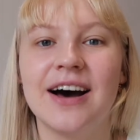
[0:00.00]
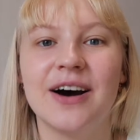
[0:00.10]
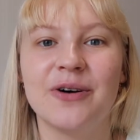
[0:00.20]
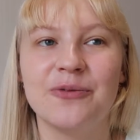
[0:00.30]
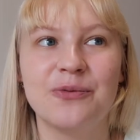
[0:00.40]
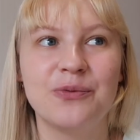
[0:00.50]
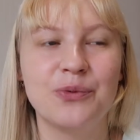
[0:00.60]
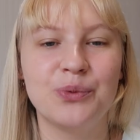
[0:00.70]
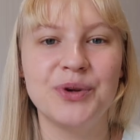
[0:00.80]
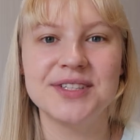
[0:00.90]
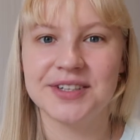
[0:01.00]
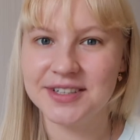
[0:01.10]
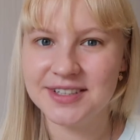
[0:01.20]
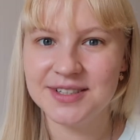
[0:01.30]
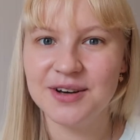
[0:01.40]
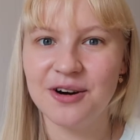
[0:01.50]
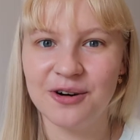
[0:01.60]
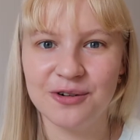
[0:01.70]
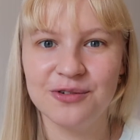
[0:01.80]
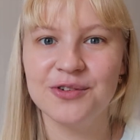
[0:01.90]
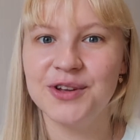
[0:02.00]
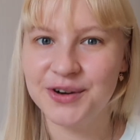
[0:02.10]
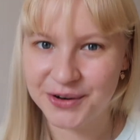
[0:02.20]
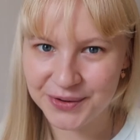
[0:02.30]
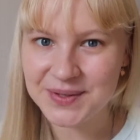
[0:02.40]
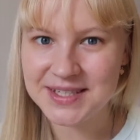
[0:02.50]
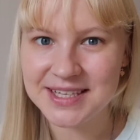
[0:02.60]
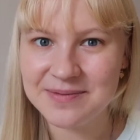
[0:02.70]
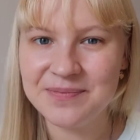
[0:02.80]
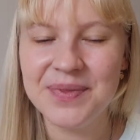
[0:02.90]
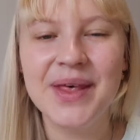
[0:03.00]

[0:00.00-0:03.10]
uh, Wizard of the Earthsea,